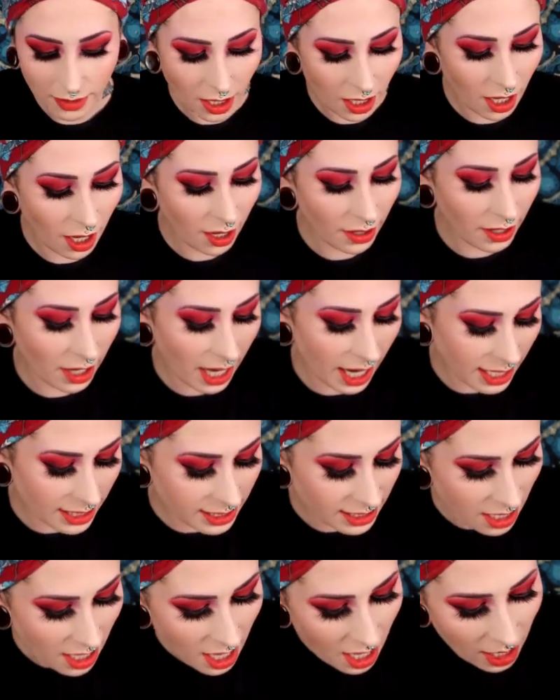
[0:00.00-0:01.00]
All right,
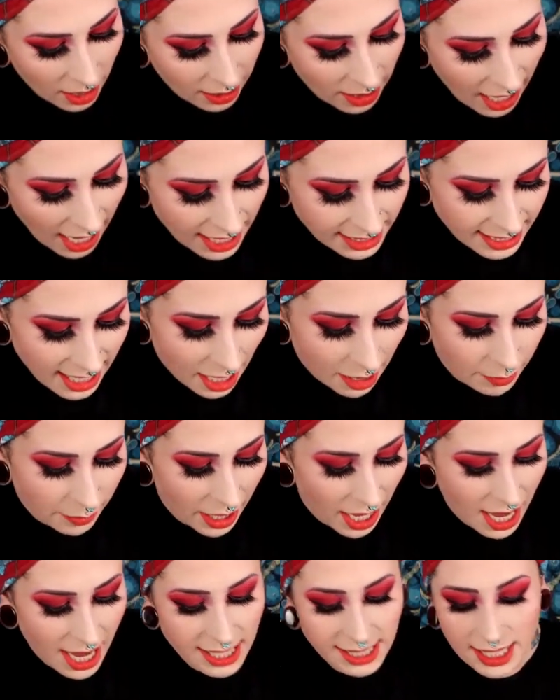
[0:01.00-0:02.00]
last item,
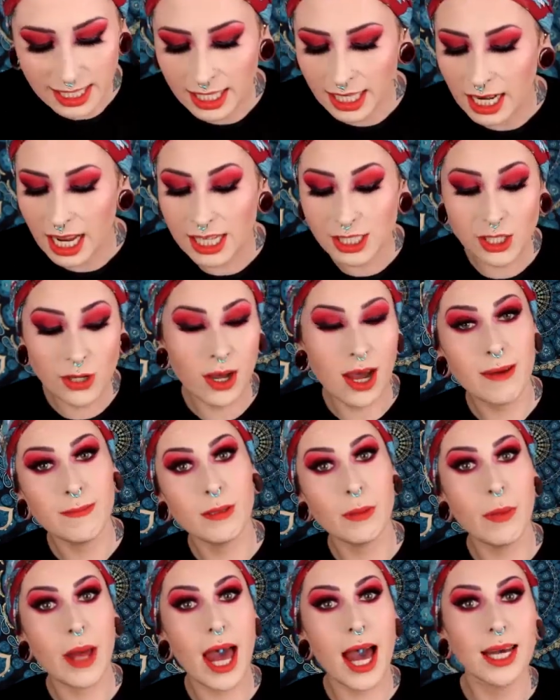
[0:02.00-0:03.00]
guys, and then I do have
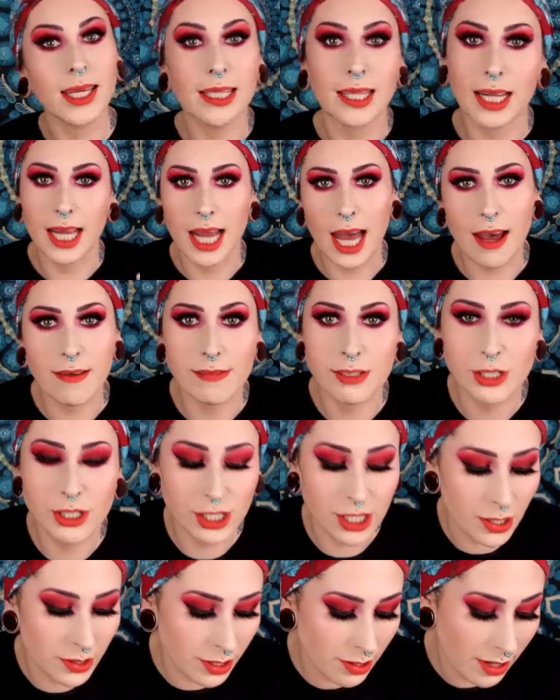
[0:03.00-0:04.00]
the bag haven't
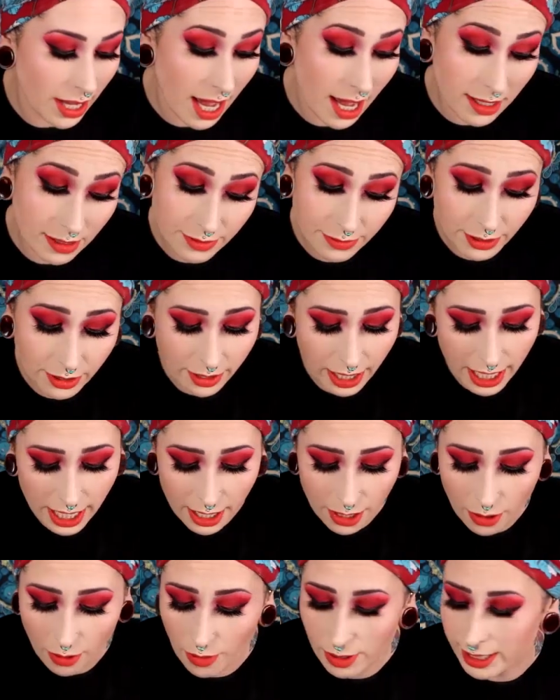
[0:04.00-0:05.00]
showed you yet. It's real
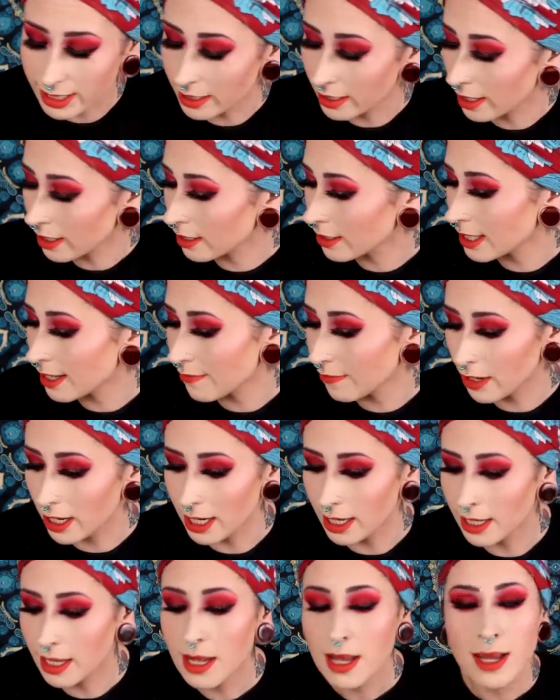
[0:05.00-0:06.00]
cute. It's a little
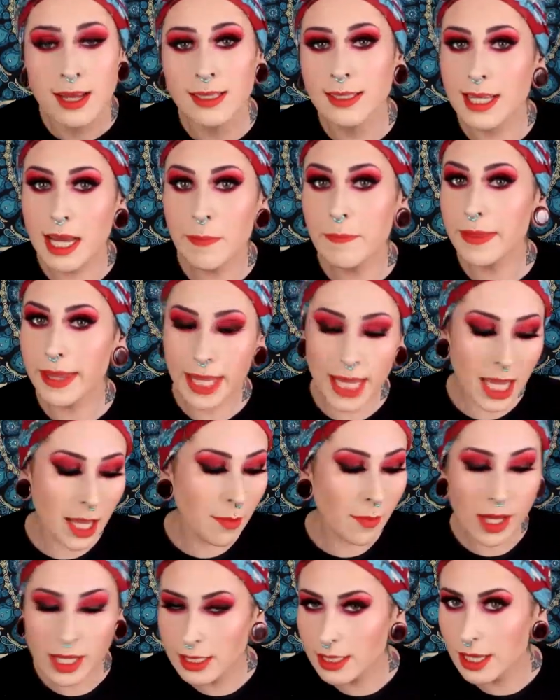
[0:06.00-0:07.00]
different. Same
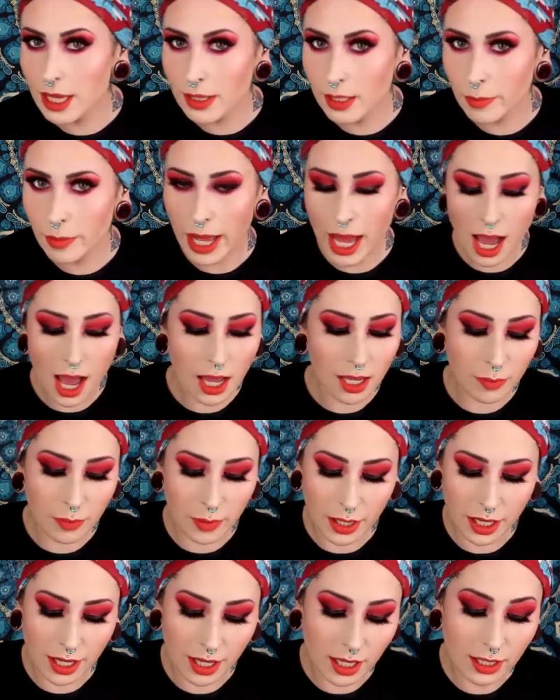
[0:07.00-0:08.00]
theme as the other bag,
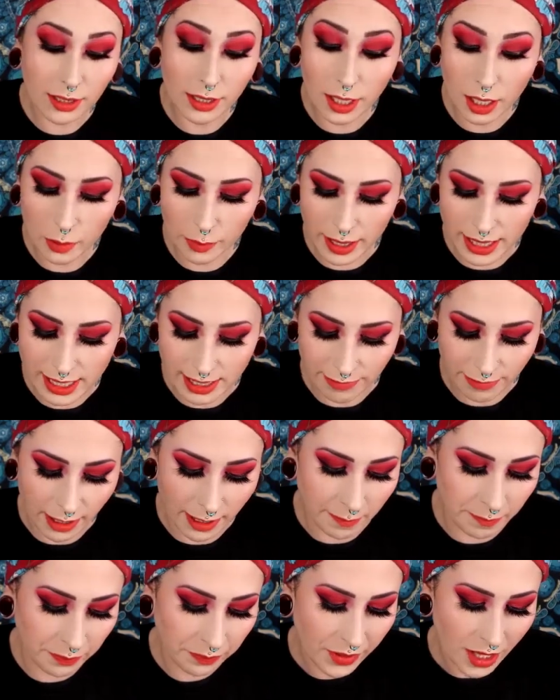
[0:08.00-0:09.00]
but a little bit
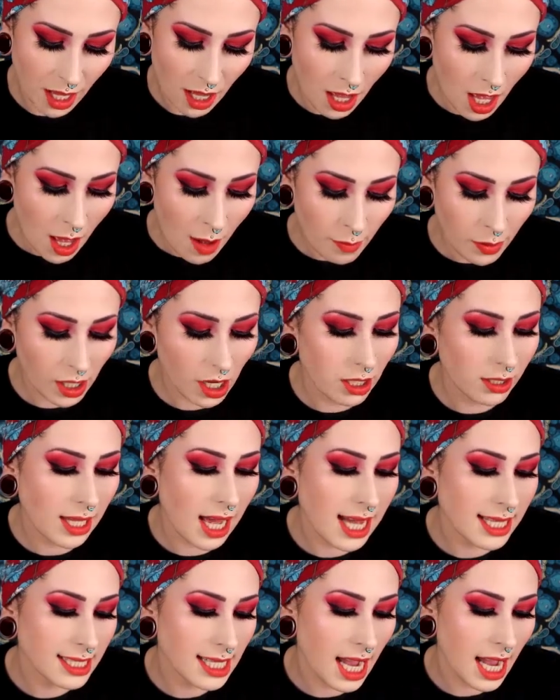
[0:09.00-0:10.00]
different. But our
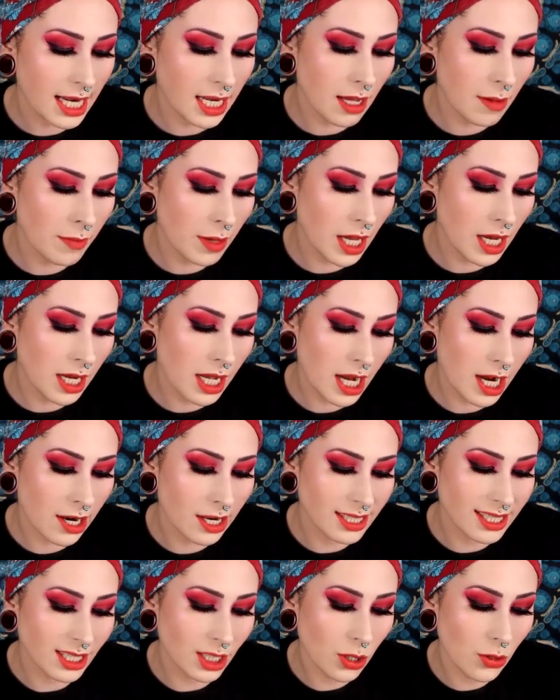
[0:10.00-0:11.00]
last item in here
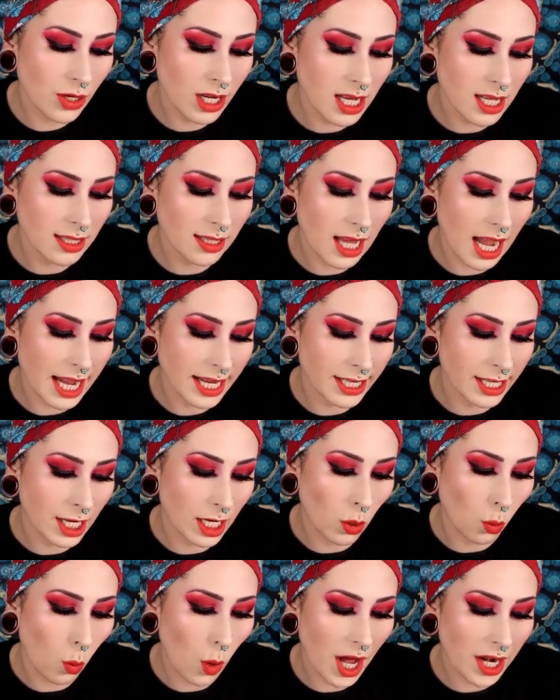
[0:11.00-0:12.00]
is Luna
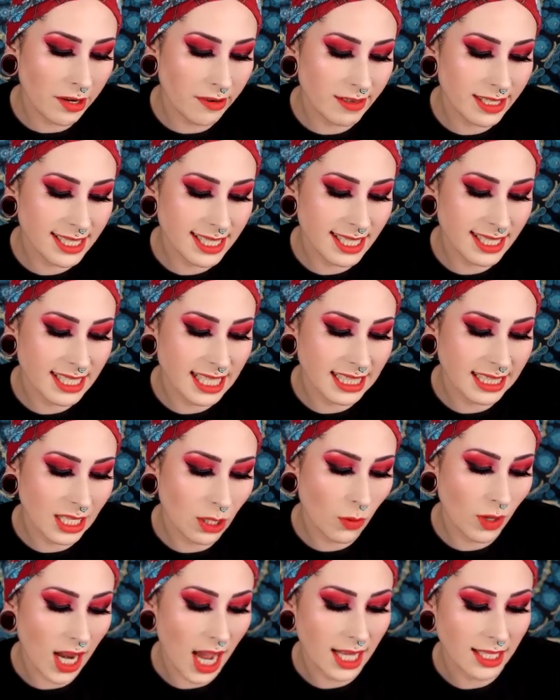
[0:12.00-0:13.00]
Liner, water-resistant
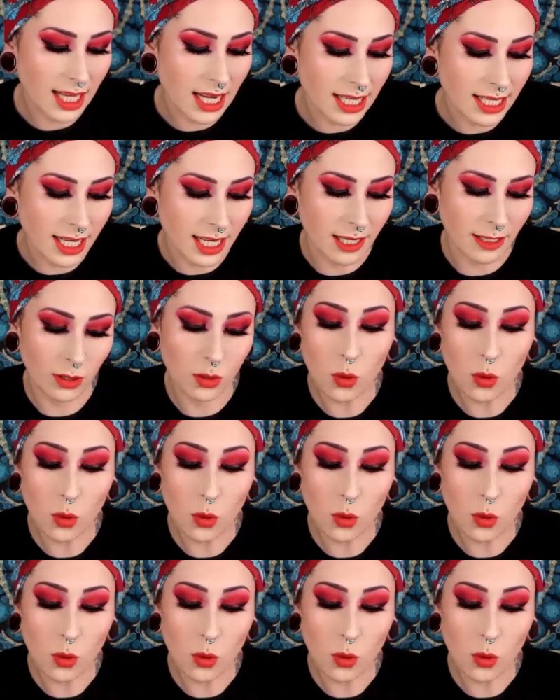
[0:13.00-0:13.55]
liquid eyeliner.